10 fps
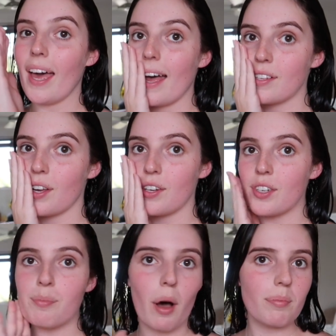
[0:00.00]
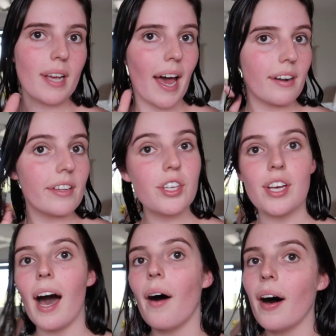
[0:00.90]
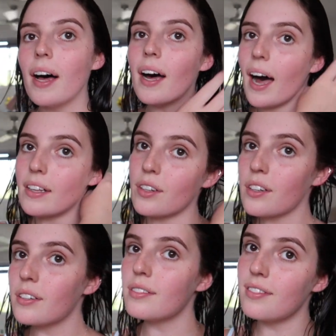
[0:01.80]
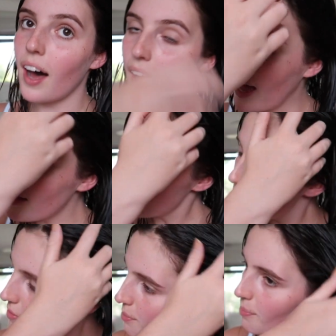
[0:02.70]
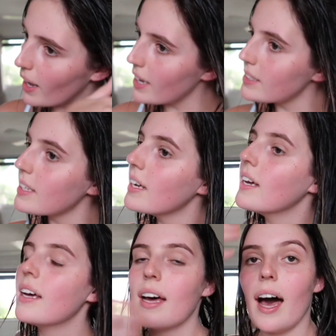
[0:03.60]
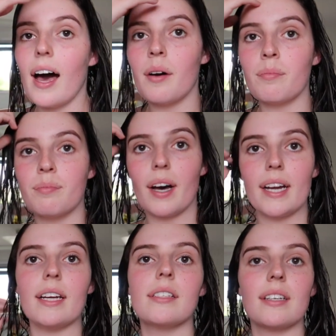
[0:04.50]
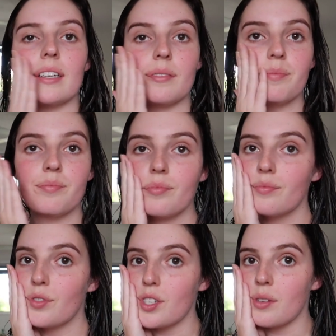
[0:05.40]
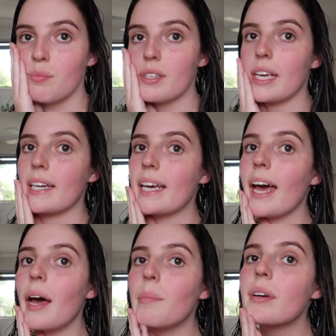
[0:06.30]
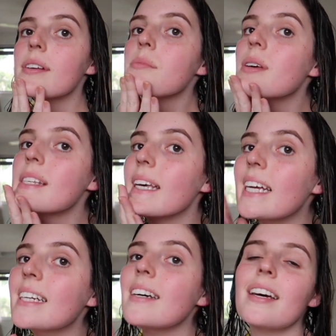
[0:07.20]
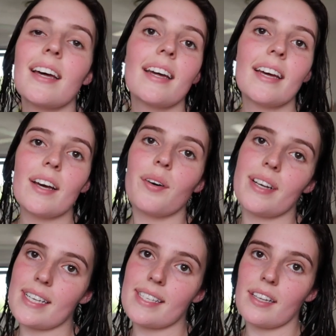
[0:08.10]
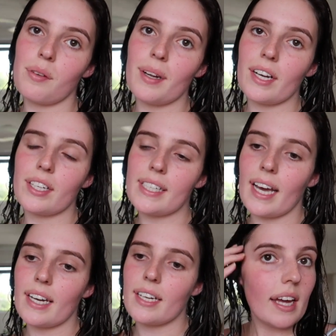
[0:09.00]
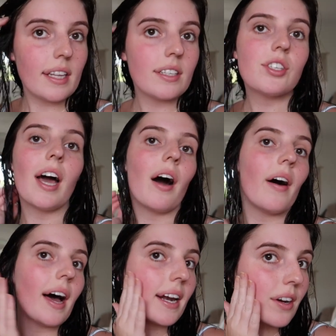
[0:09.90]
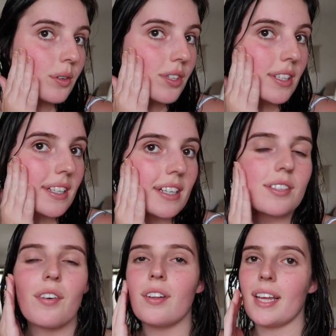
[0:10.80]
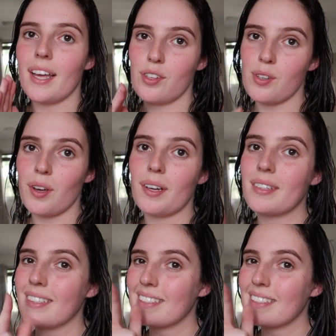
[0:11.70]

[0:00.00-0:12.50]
Okay, so I just popped out of the shower. I look 5, but I need to do some skincare because my skin always gets a little bit irritated in the shower, and I also did exfoliate, so